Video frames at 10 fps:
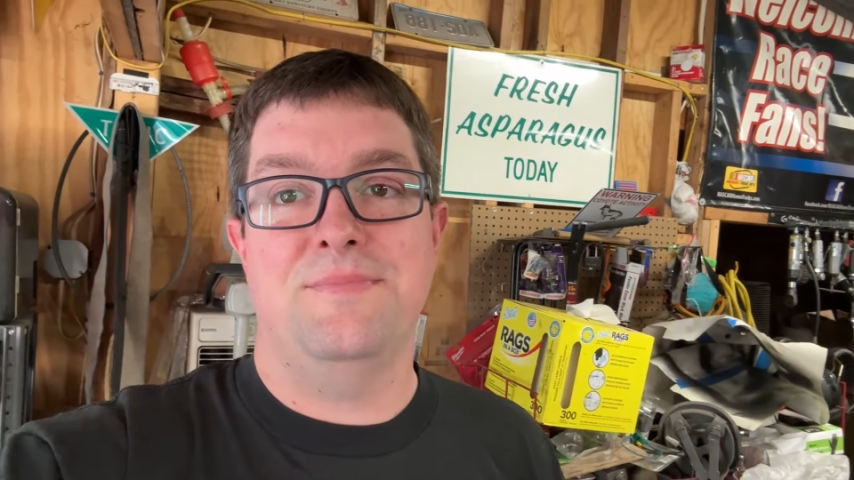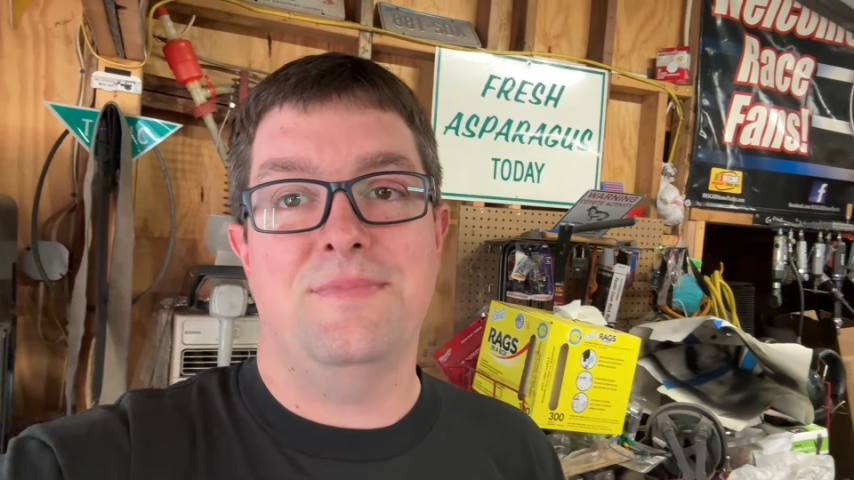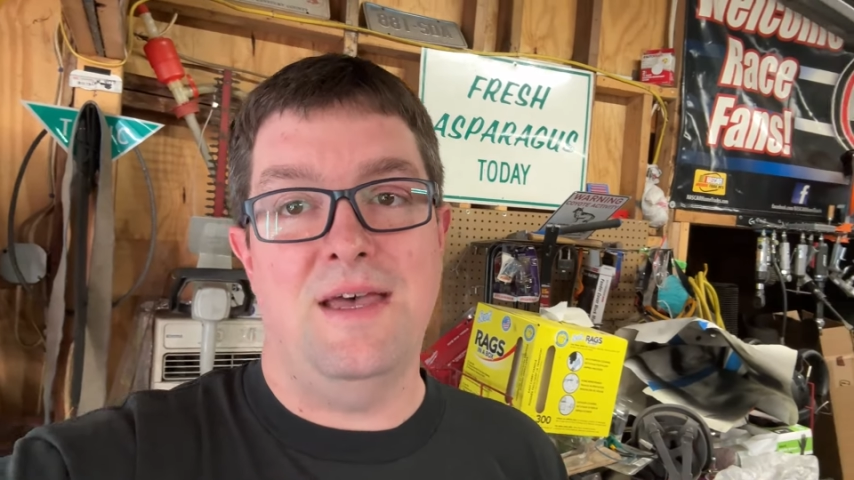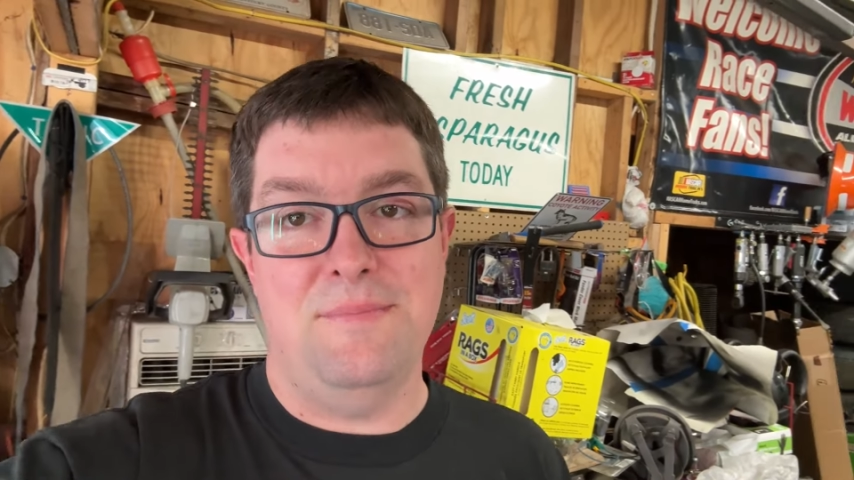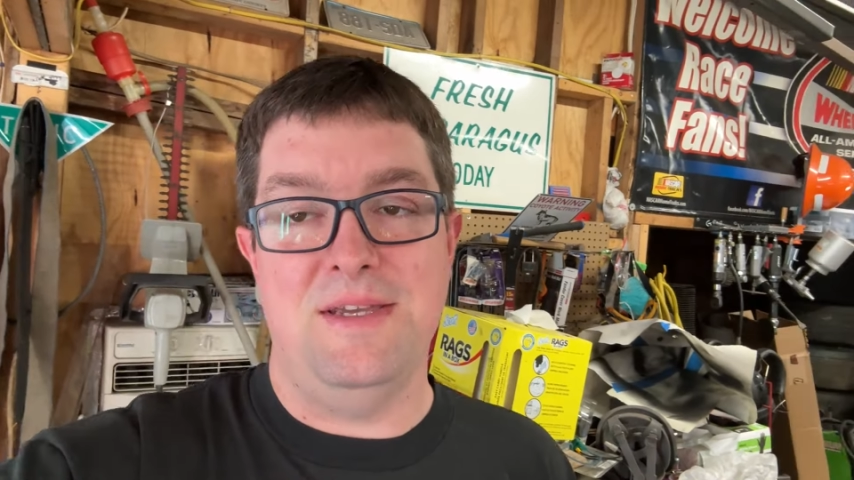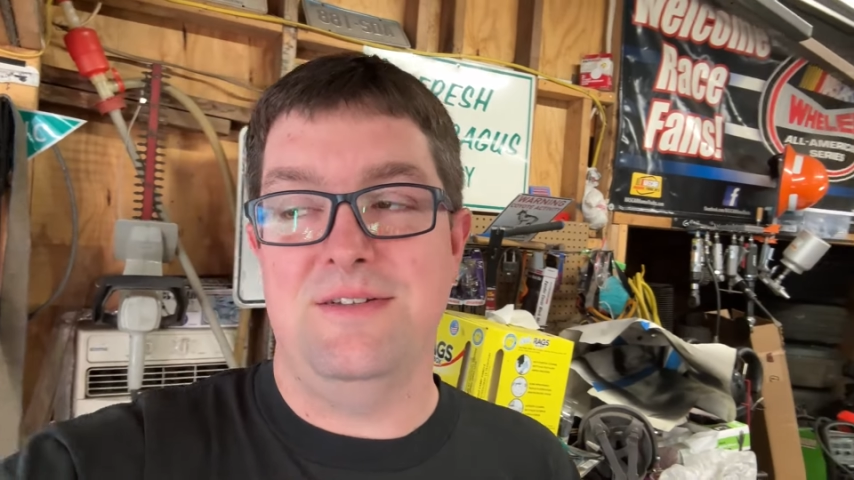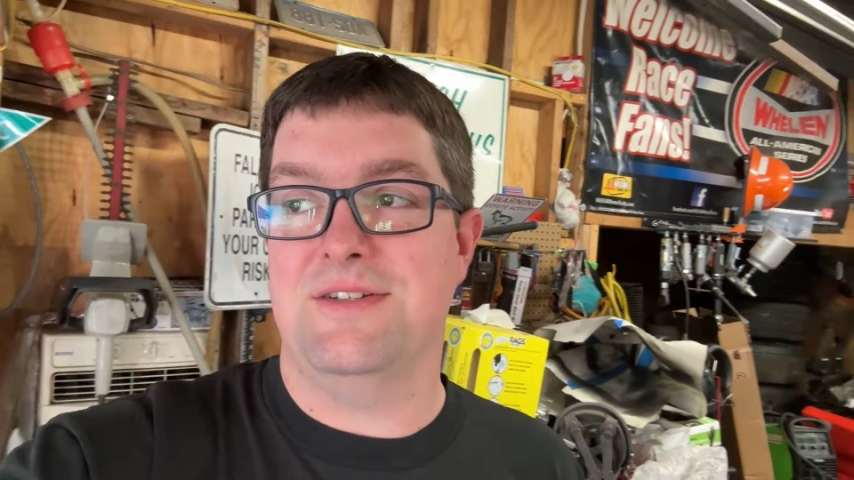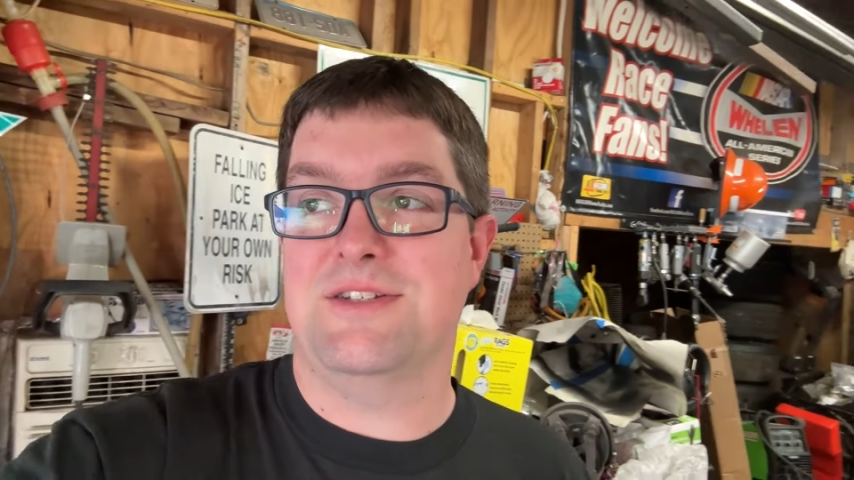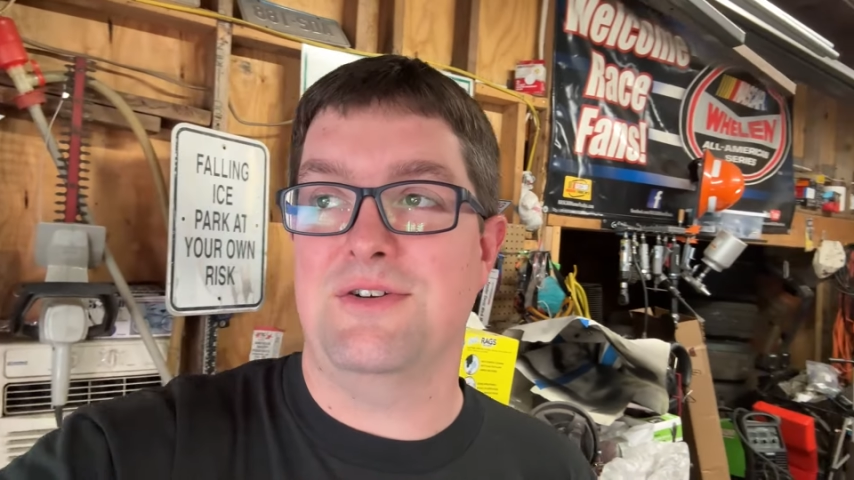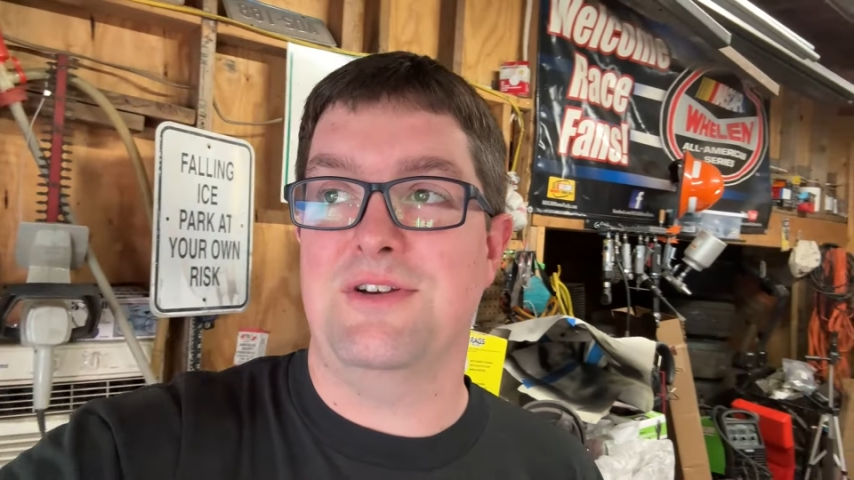That means
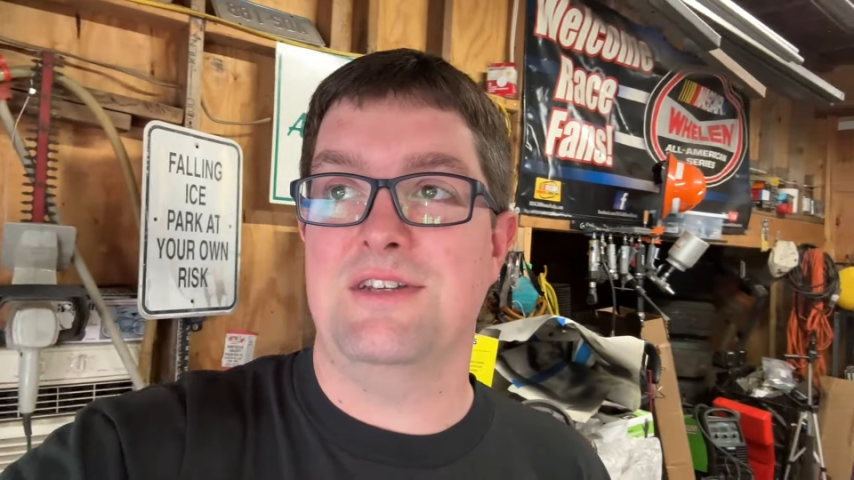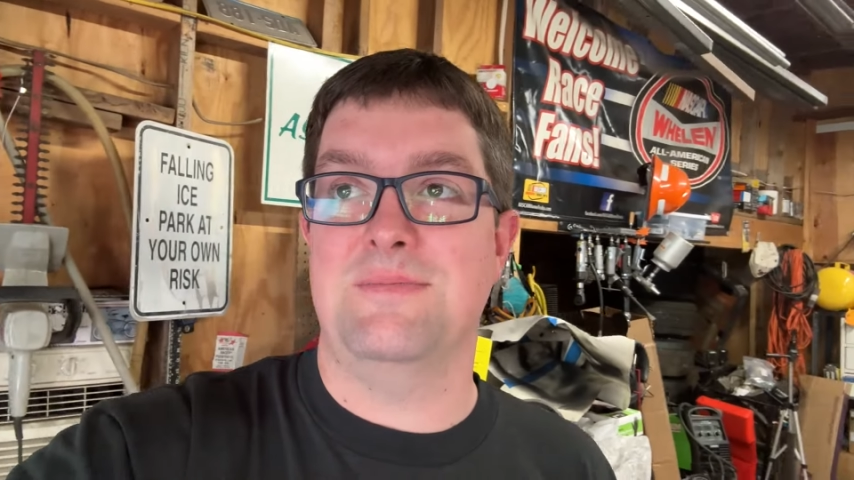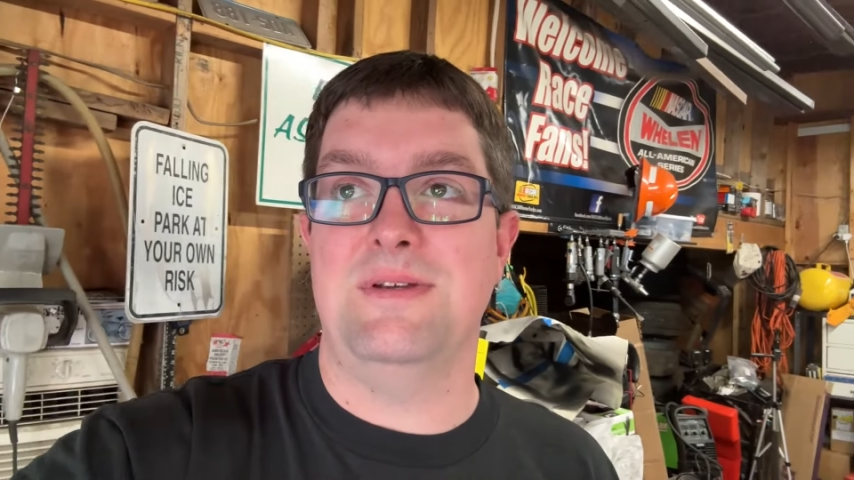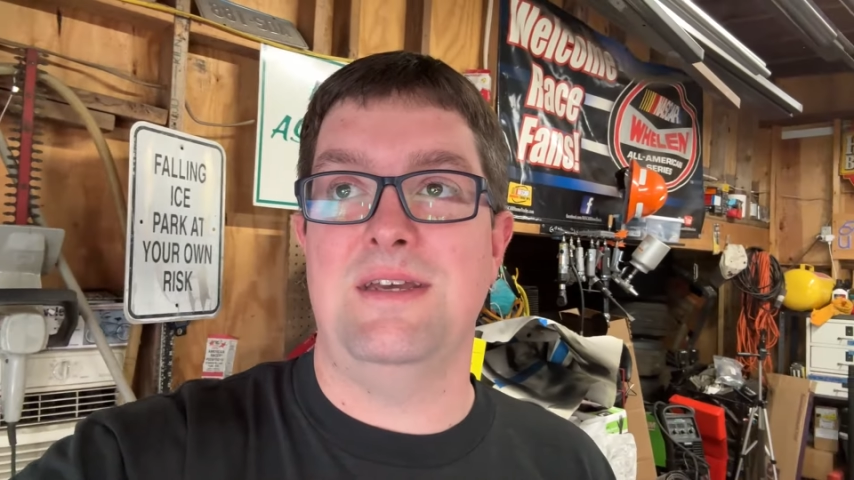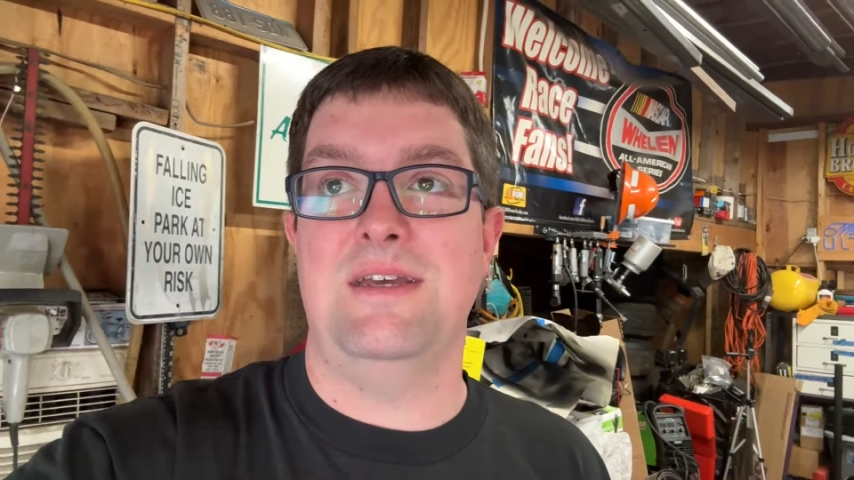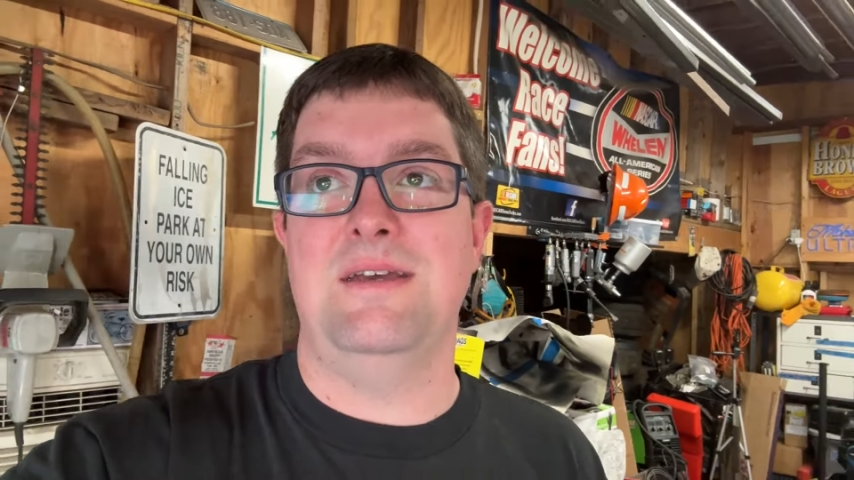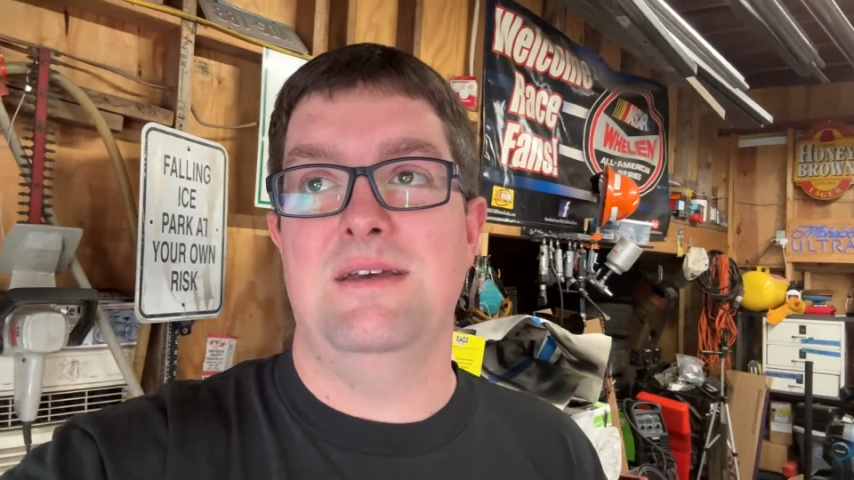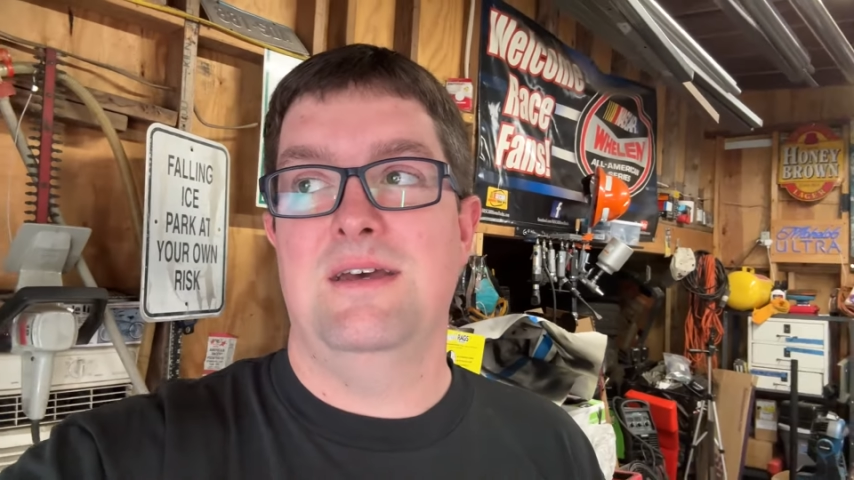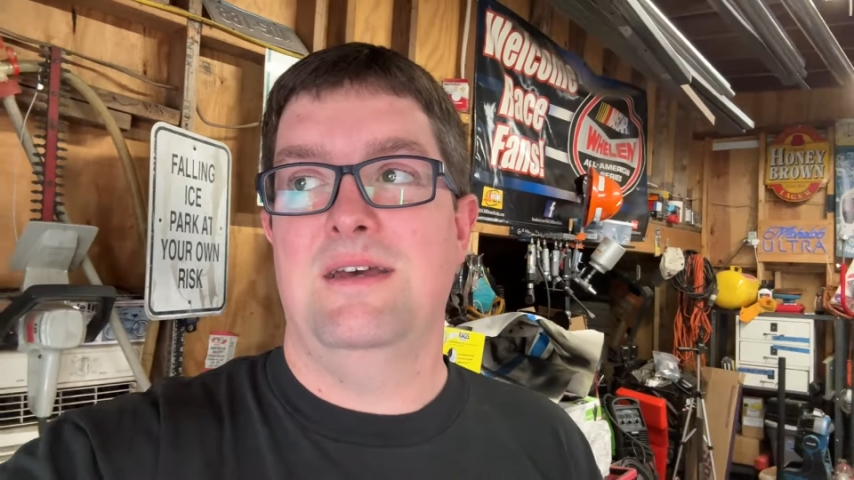it's going to be,